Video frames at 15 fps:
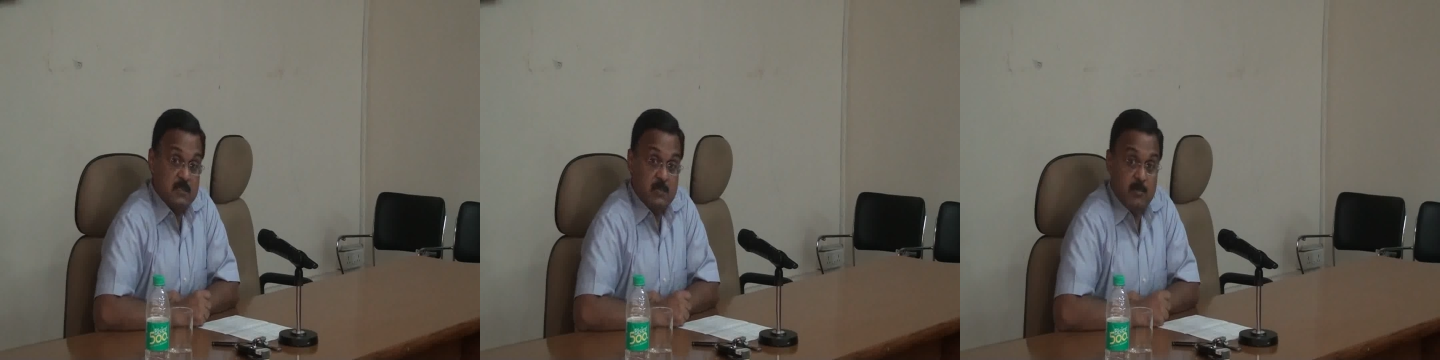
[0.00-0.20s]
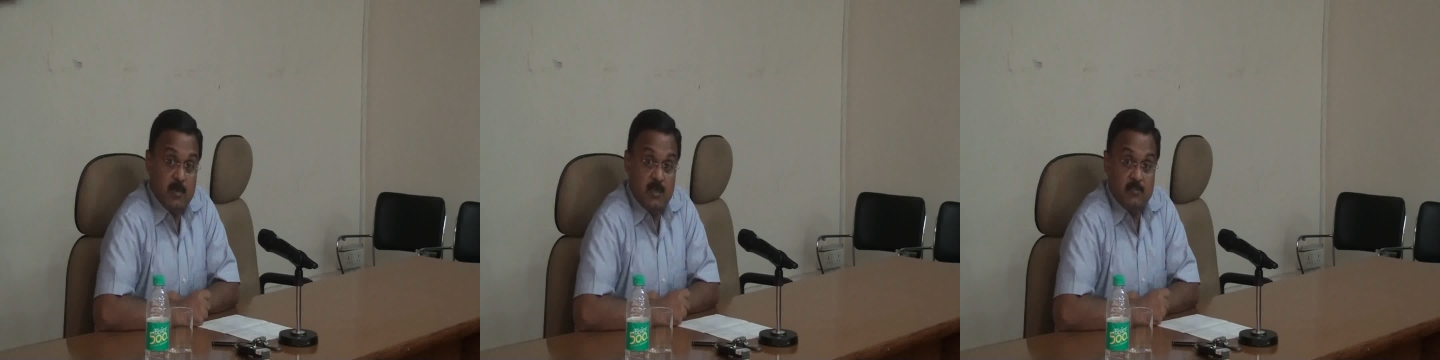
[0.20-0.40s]

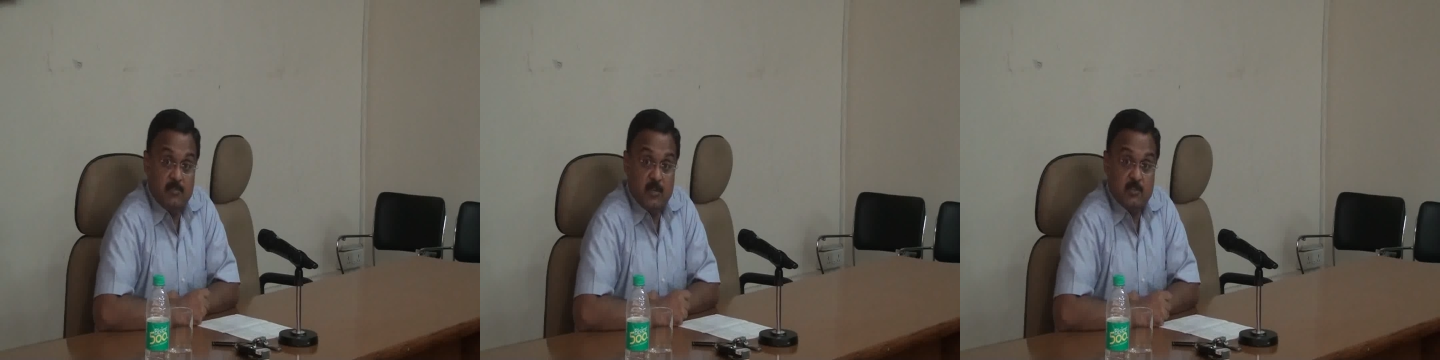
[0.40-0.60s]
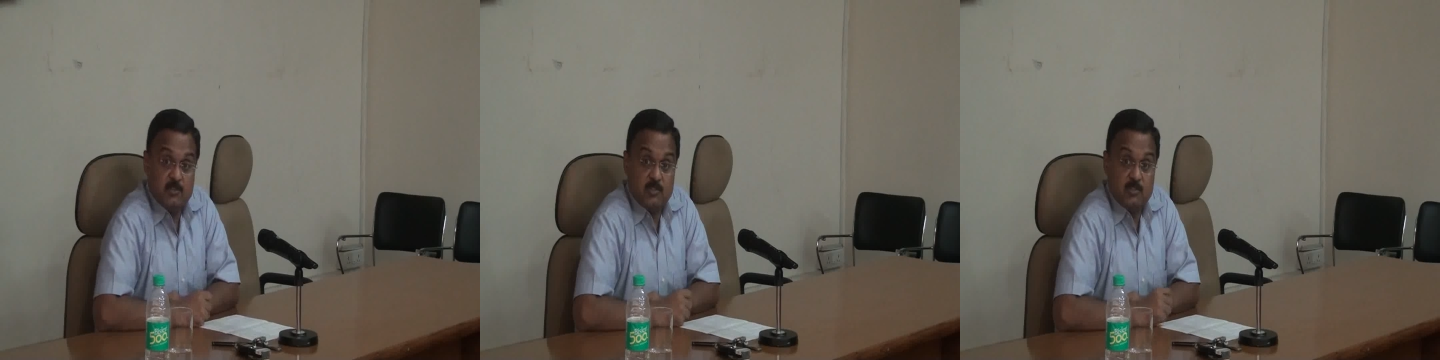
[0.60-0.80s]
a
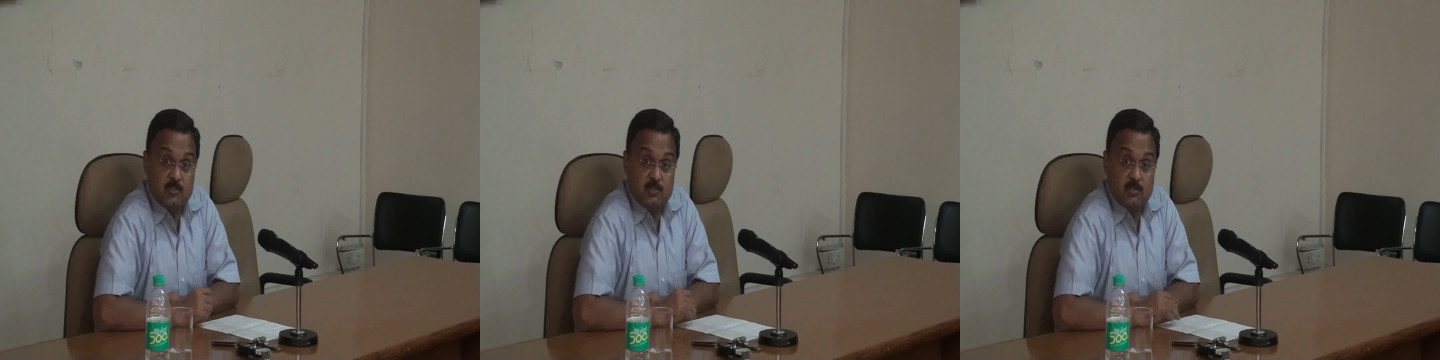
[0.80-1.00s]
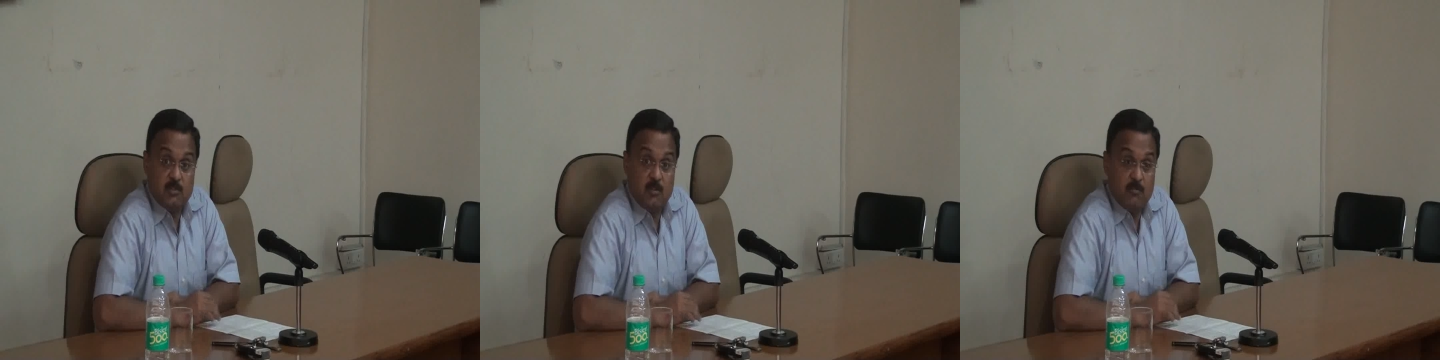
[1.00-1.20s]

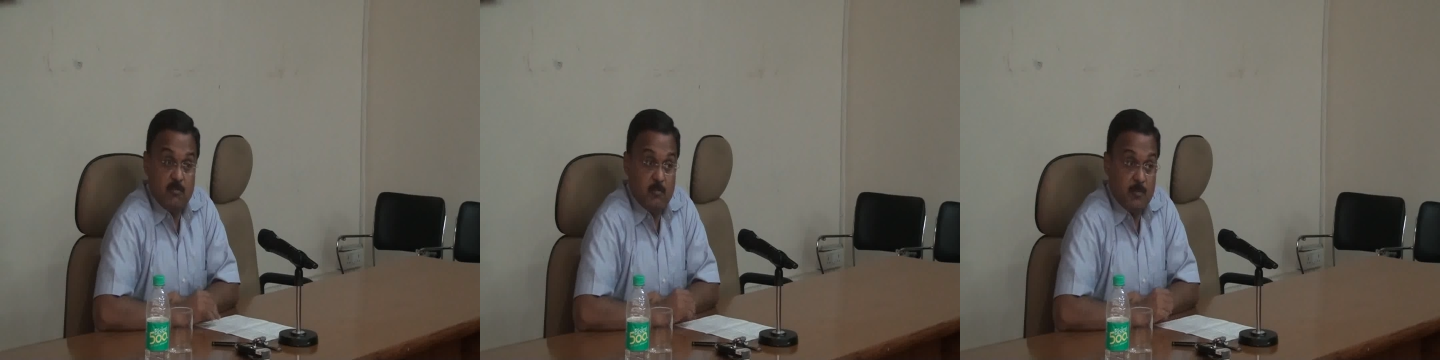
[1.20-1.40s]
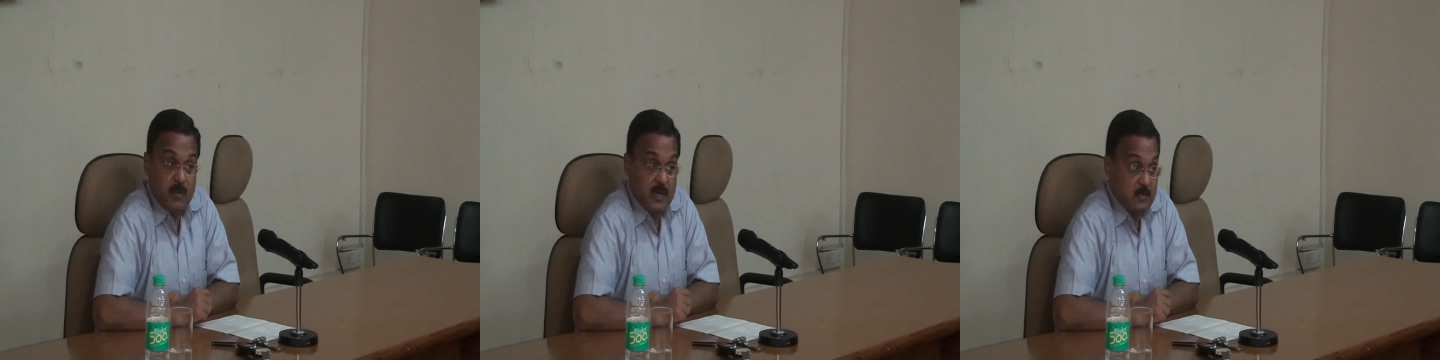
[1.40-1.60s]
manifestation of
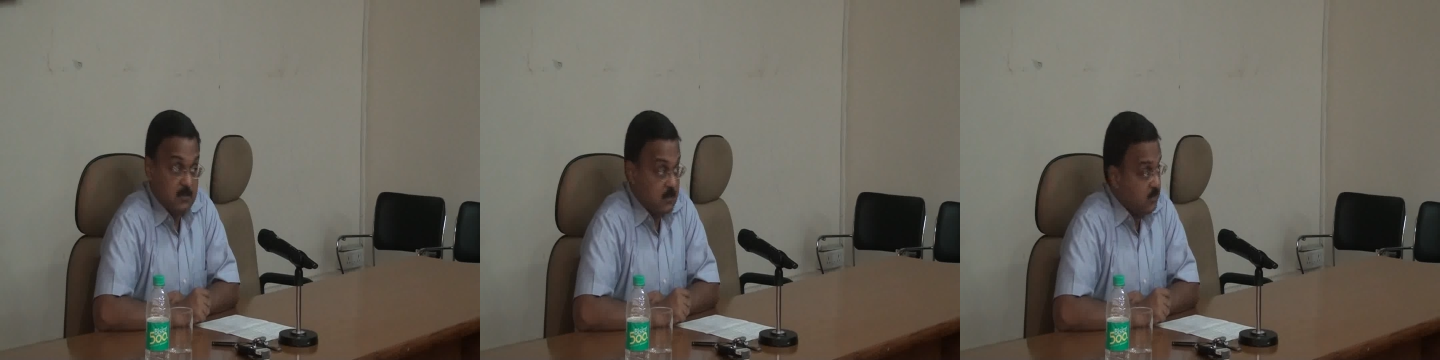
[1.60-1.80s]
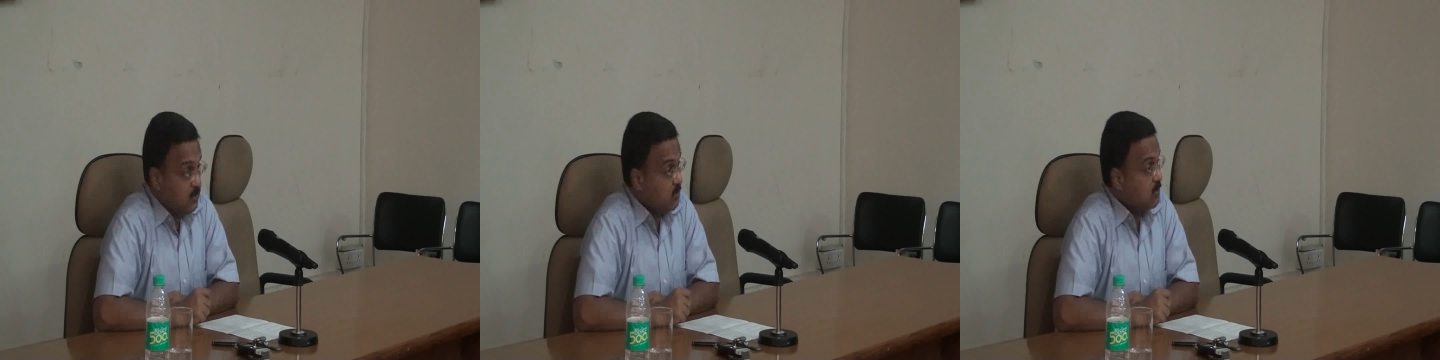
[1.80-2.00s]
a
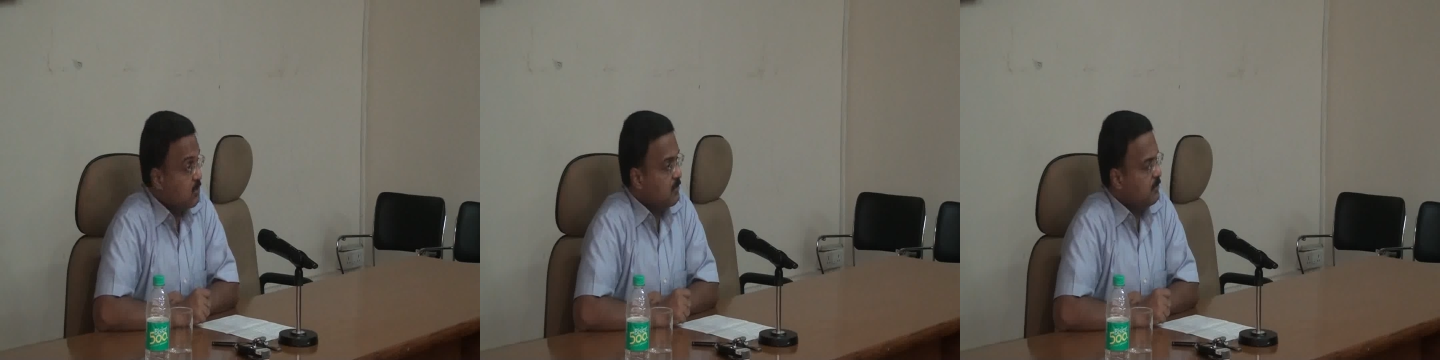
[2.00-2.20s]
practice,